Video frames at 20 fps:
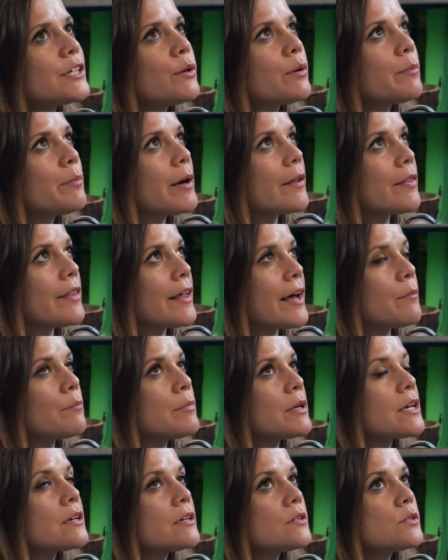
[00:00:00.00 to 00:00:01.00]
you about that,
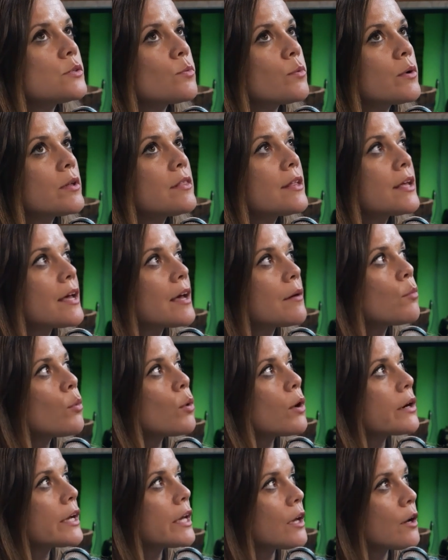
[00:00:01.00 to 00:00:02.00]
because one thing I'm
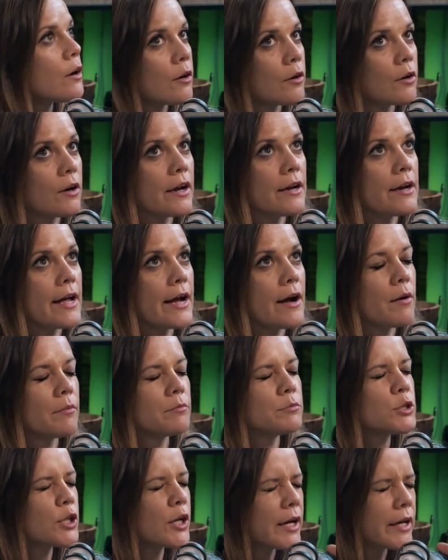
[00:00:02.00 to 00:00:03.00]
working on right now, I'm
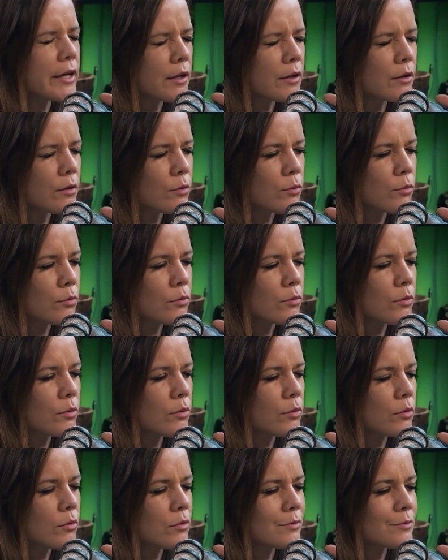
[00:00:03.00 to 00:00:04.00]
trying
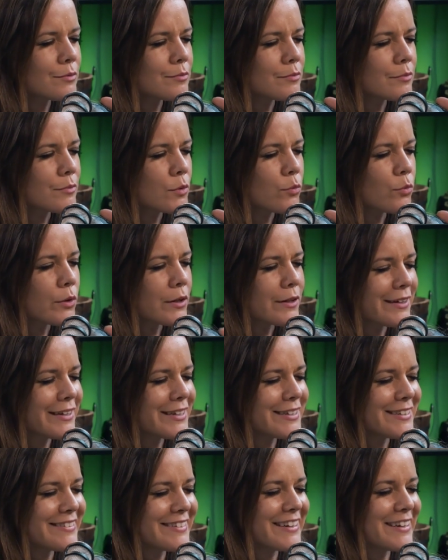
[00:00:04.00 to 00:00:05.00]
really
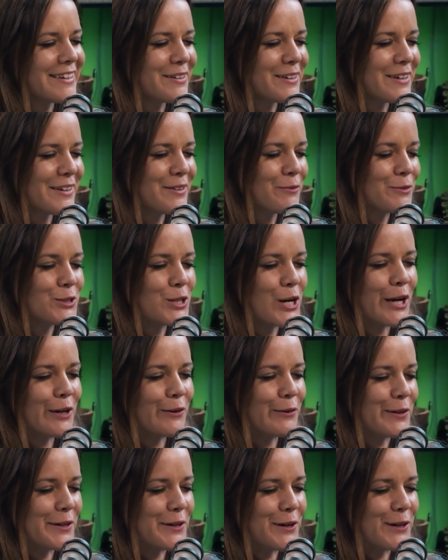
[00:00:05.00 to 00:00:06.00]

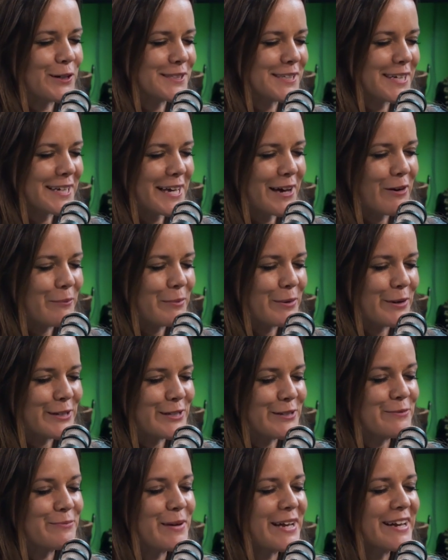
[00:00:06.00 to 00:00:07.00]
hard is like
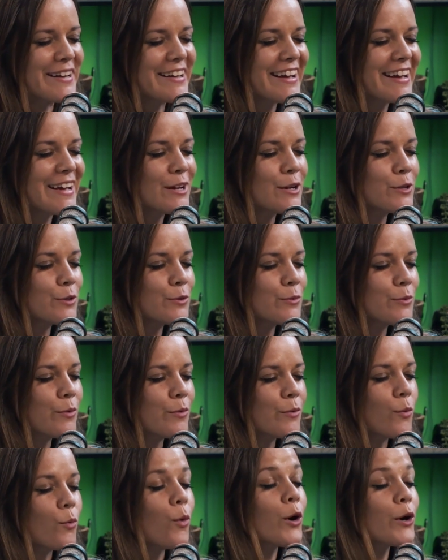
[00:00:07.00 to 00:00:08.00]
counterproductive, but
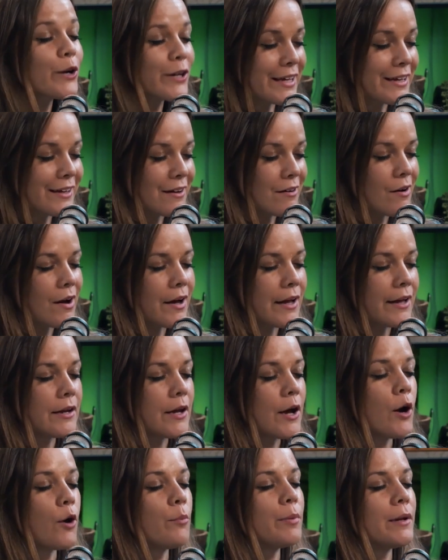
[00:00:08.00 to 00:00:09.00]
working on
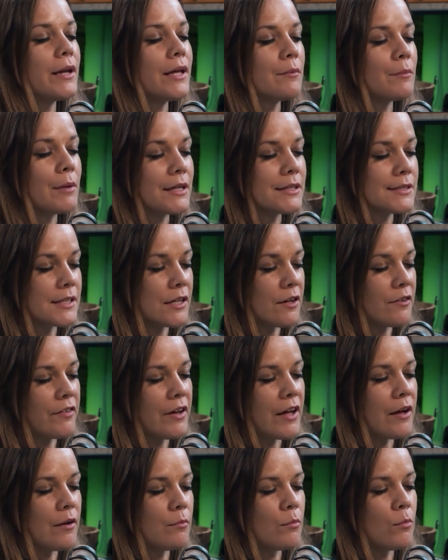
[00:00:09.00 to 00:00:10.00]
opening myself
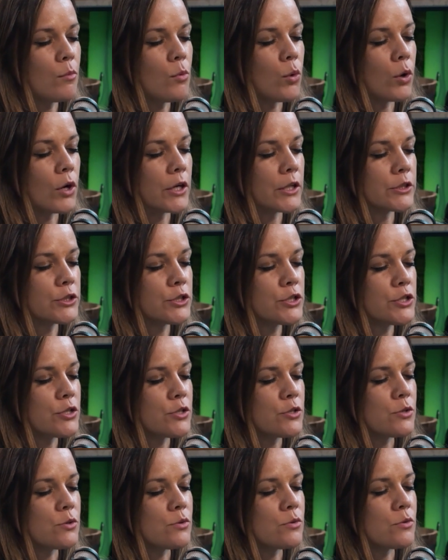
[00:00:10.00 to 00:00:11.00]
up more
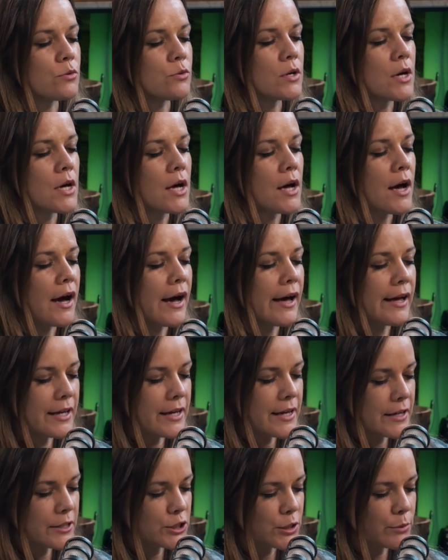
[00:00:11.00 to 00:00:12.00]
to
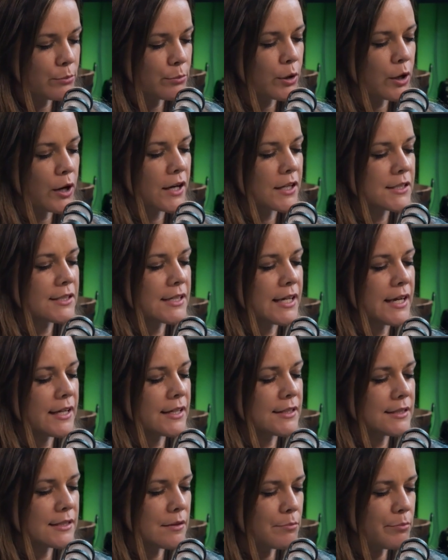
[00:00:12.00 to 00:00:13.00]
ideation
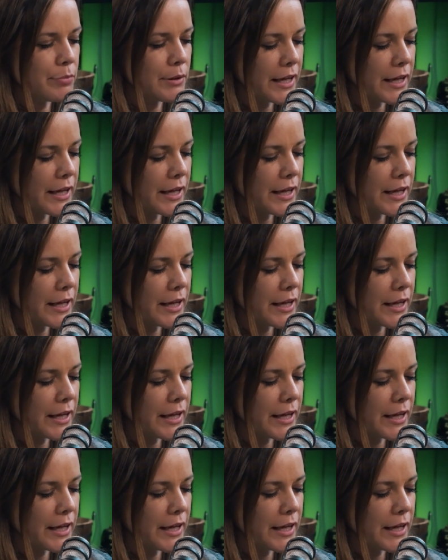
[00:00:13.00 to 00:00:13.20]
process and